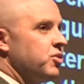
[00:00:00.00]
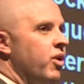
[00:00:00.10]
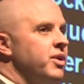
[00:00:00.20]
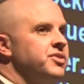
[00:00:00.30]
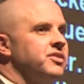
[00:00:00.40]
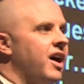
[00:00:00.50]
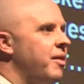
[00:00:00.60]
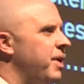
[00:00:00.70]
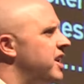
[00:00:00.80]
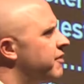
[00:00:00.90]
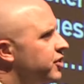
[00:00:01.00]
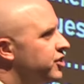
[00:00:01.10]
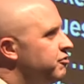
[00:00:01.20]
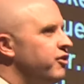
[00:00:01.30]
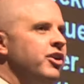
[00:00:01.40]
quote at the top, I never
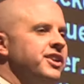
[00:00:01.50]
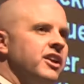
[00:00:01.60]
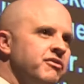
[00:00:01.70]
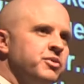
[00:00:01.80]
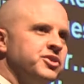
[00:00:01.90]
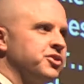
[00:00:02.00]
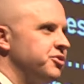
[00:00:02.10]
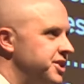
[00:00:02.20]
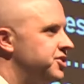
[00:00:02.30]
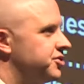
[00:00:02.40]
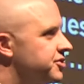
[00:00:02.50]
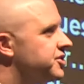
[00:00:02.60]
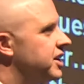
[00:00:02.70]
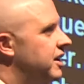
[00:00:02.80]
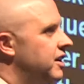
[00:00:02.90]
could fall in love with the
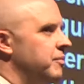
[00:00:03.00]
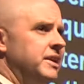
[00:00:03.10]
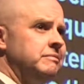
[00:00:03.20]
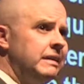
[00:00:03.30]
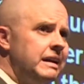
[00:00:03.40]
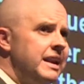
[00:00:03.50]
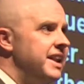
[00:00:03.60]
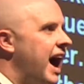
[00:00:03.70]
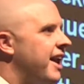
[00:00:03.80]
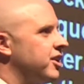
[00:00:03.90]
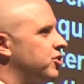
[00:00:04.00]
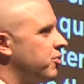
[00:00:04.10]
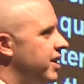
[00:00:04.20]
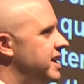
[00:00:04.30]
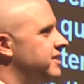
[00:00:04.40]
creatures. I mean, not a
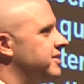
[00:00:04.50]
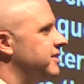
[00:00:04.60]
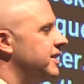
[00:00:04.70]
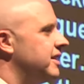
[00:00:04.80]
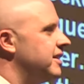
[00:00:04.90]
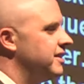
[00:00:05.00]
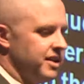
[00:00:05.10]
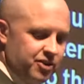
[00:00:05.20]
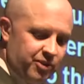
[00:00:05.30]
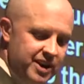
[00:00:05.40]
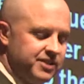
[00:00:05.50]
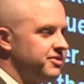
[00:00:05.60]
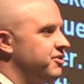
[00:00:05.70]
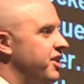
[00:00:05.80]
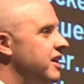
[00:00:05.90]
great, uh, a great
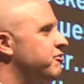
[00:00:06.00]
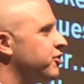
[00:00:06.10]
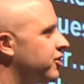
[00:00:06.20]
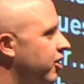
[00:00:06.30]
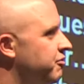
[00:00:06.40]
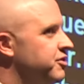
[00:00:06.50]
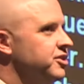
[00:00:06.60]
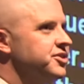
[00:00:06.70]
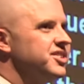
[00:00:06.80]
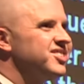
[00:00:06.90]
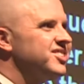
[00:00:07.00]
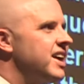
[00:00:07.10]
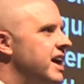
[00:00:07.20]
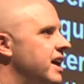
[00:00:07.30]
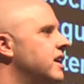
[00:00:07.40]
thing for Garfield to
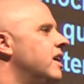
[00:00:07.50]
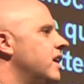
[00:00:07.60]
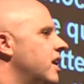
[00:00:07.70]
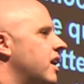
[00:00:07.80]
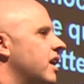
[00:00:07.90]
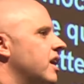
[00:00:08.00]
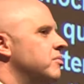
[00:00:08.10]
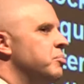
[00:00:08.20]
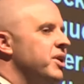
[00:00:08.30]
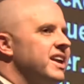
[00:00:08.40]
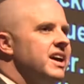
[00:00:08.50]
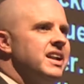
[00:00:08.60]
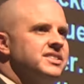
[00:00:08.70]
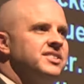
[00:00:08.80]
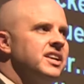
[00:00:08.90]
say. Um, but again,
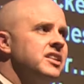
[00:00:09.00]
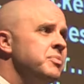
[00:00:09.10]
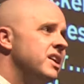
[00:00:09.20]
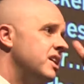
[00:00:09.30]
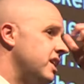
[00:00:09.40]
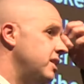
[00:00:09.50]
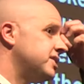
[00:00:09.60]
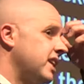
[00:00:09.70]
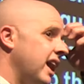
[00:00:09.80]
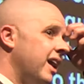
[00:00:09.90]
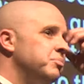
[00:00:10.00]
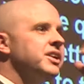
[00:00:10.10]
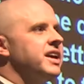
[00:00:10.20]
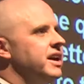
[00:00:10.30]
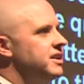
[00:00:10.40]
as I said at the beginning, he's a
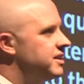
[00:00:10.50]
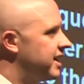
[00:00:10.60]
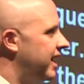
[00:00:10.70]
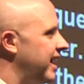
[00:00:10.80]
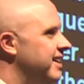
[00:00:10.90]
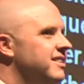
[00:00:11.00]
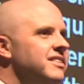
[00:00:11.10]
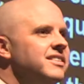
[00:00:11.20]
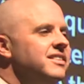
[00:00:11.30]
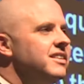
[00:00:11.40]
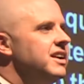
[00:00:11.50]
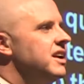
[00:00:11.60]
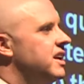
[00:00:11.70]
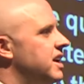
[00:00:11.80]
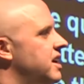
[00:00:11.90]
complicated guy.
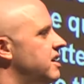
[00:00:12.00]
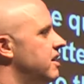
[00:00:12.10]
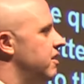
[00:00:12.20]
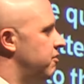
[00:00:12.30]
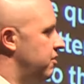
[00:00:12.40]
He